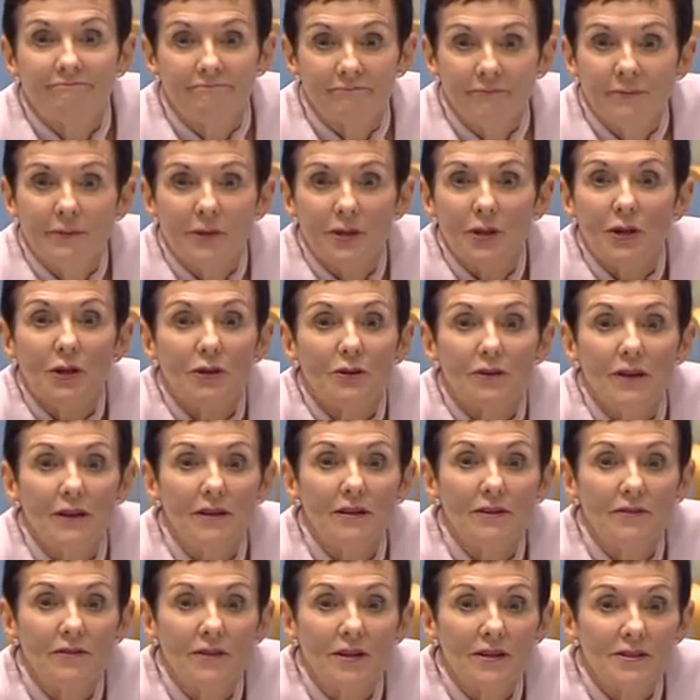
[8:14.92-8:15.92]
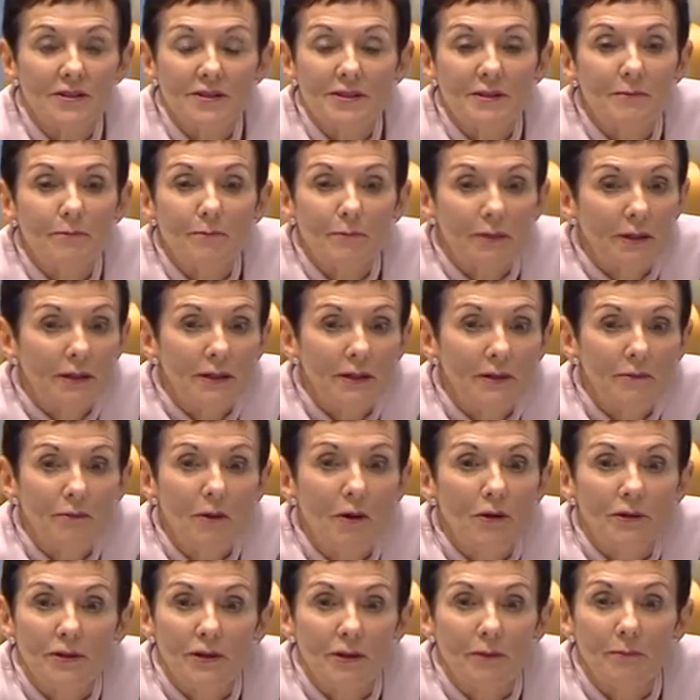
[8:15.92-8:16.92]
they simply
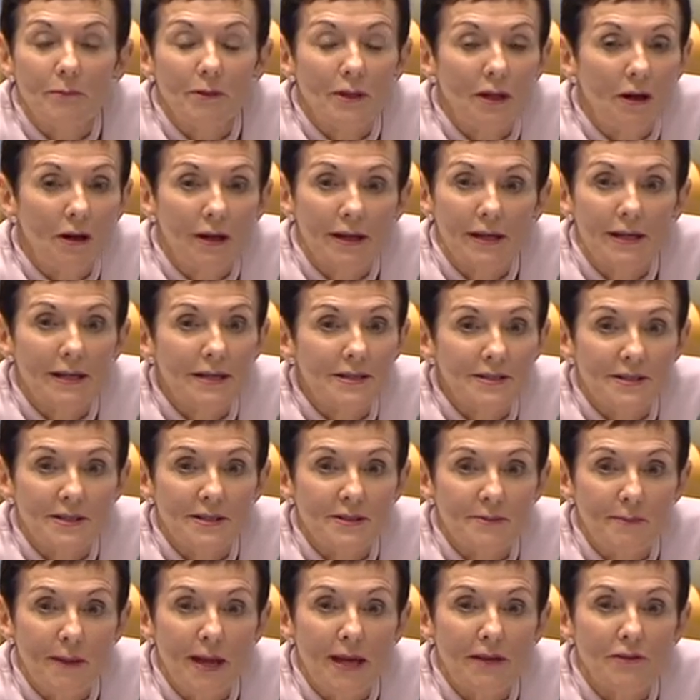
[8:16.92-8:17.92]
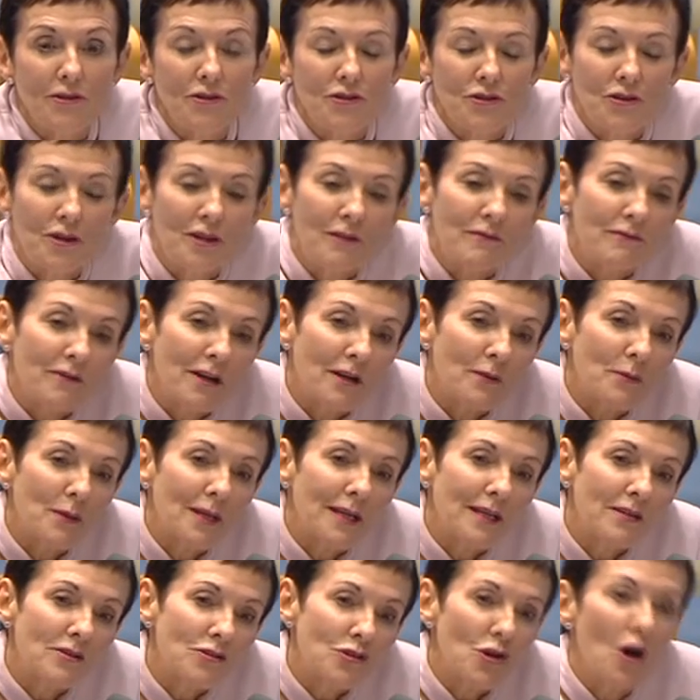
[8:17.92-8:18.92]
won't comply unless it's mandatory. In fact, we
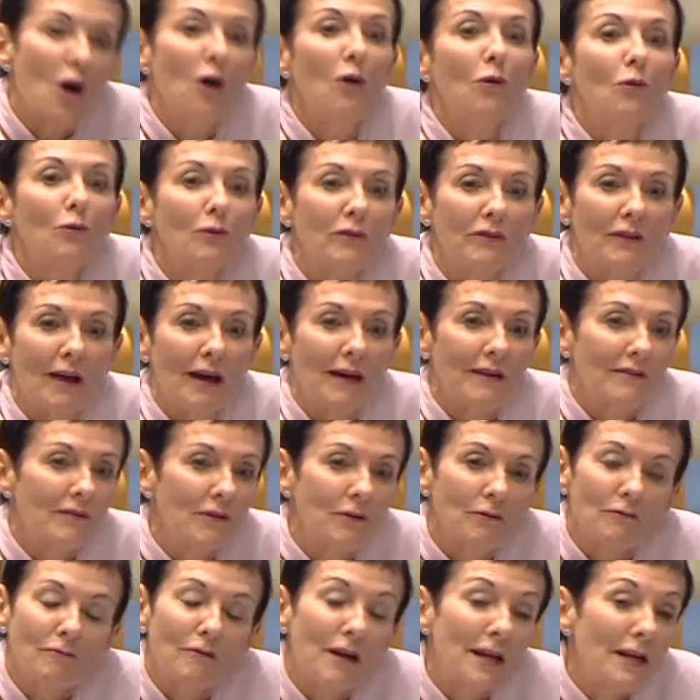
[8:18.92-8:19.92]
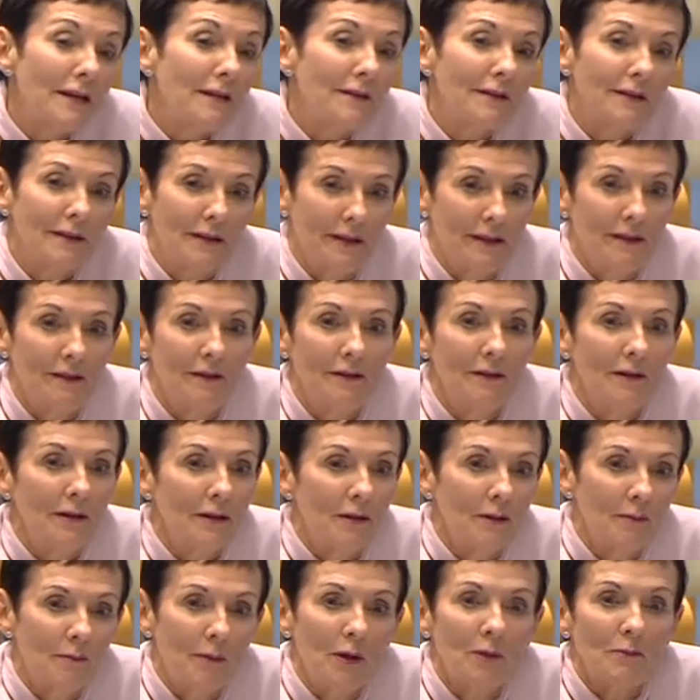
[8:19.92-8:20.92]
get told that regularly
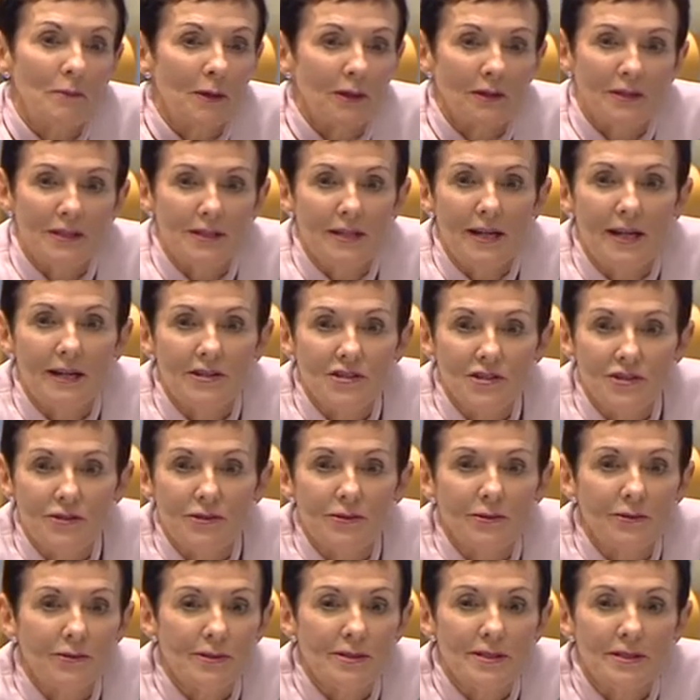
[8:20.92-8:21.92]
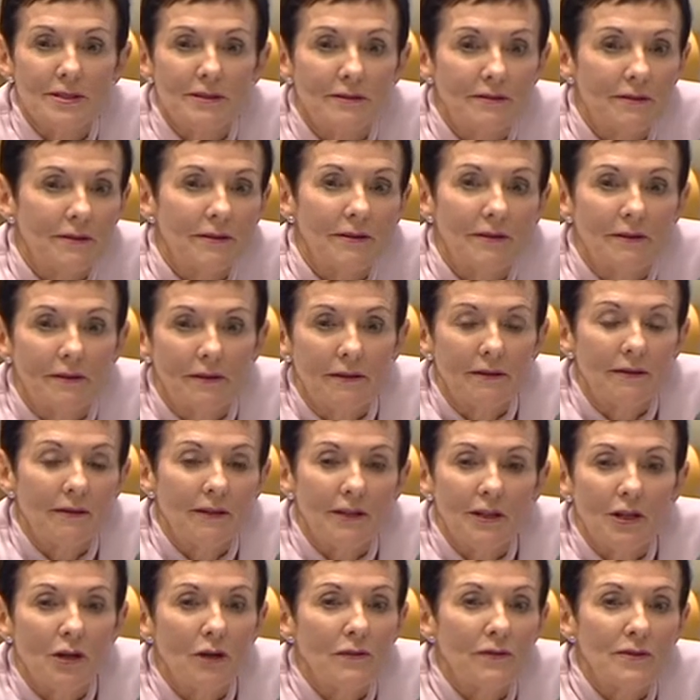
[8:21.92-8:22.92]
by multinationals that,
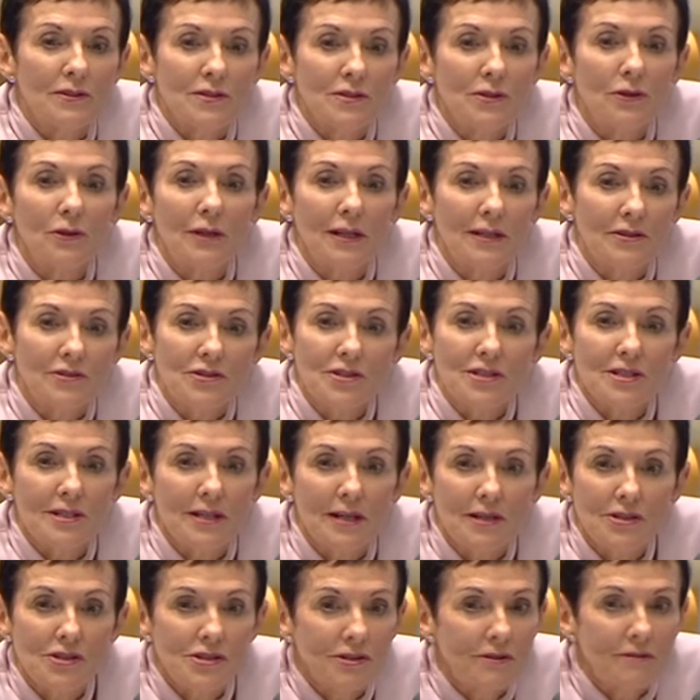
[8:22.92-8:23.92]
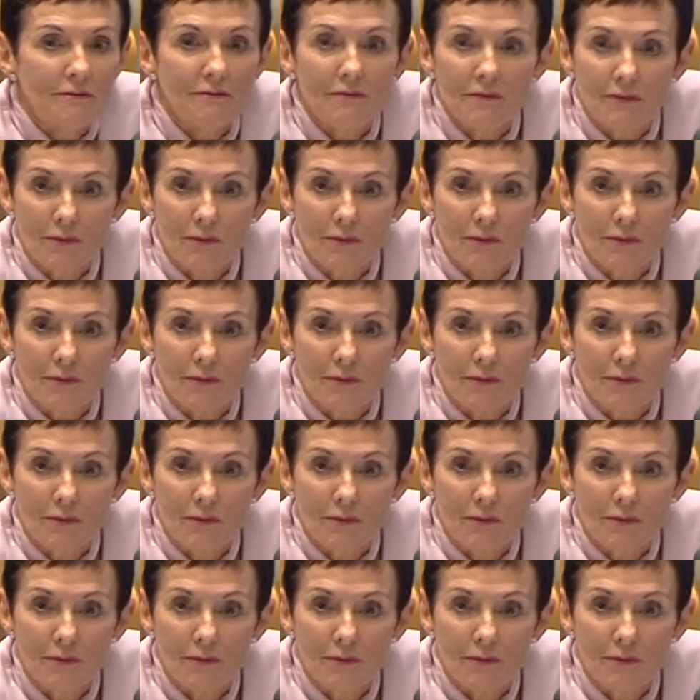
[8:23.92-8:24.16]
if it's not legislation,